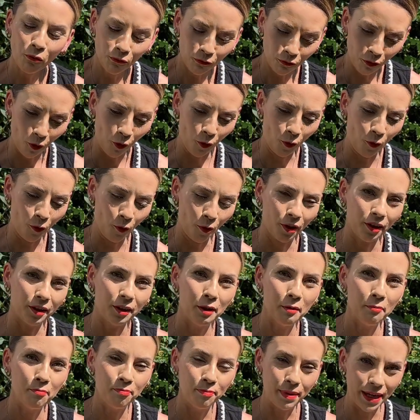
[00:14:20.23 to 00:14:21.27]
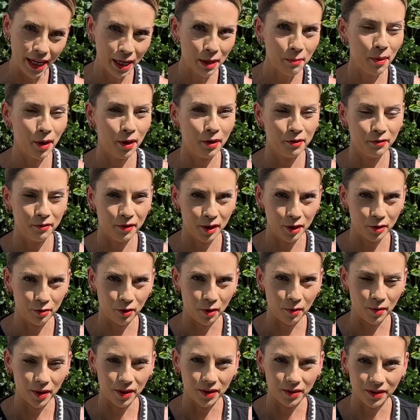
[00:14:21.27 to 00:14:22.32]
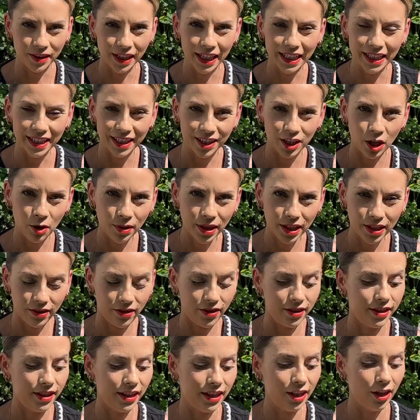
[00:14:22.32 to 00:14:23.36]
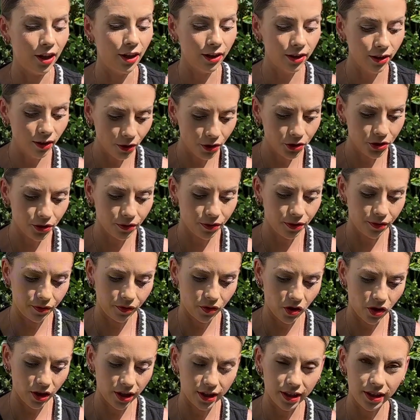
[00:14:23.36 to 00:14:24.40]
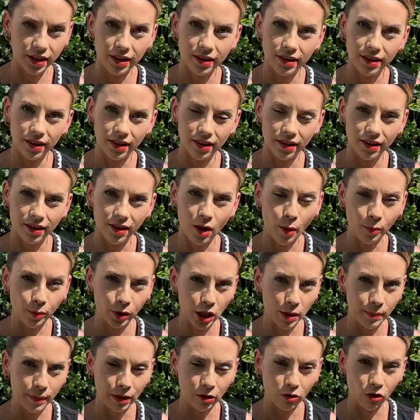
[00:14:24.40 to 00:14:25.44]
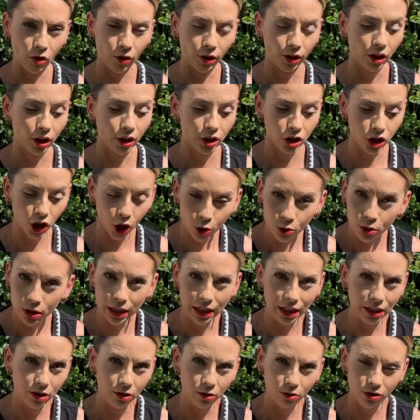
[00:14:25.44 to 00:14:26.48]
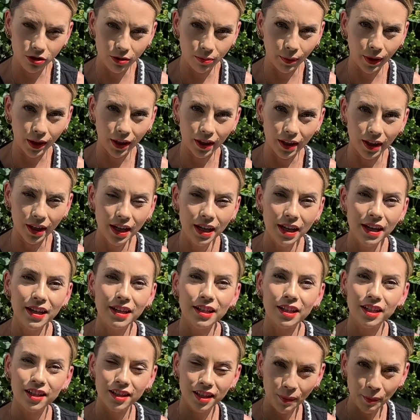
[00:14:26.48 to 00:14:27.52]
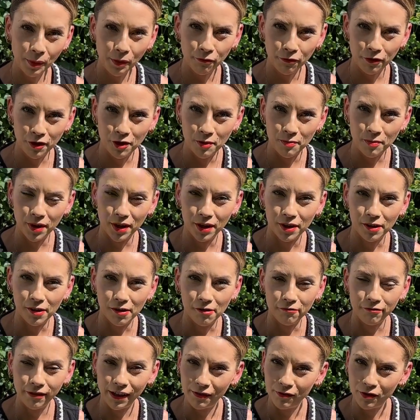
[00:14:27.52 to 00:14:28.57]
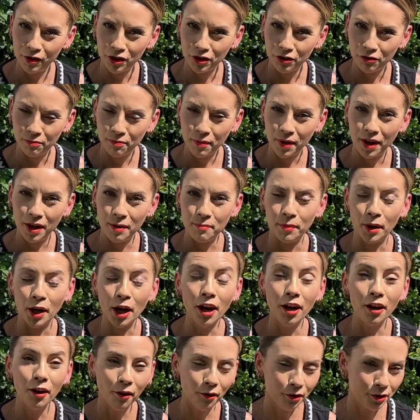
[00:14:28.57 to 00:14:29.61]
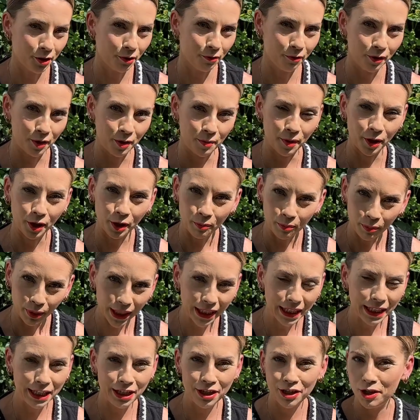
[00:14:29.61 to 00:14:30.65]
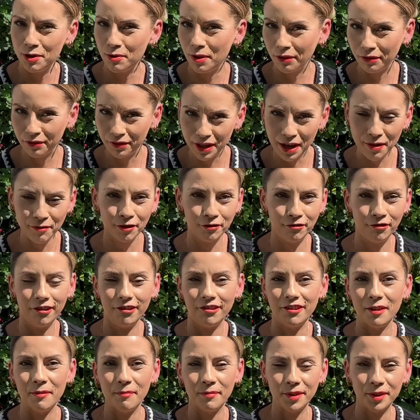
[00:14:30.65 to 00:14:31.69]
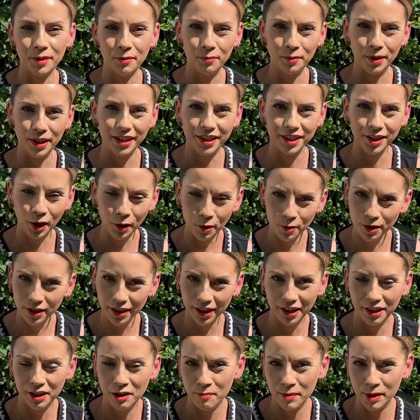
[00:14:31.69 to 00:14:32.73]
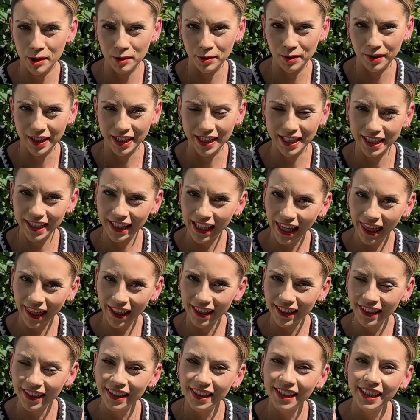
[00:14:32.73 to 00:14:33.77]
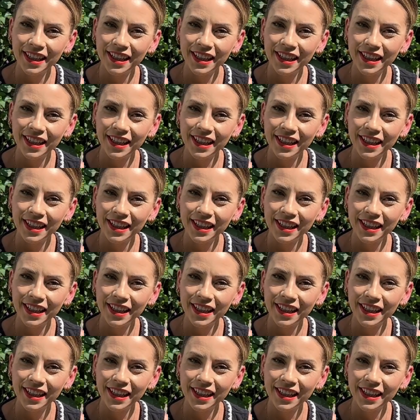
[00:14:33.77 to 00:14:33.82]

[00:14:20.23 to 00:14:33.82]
for being a part of this grow along. It's so exciting. Lots of the varieties that I'm going to be growing are totally new to me. Some of them are favourites of mine, but lots of them are completely new. I've never grown them, so we're totally going to be doing this together.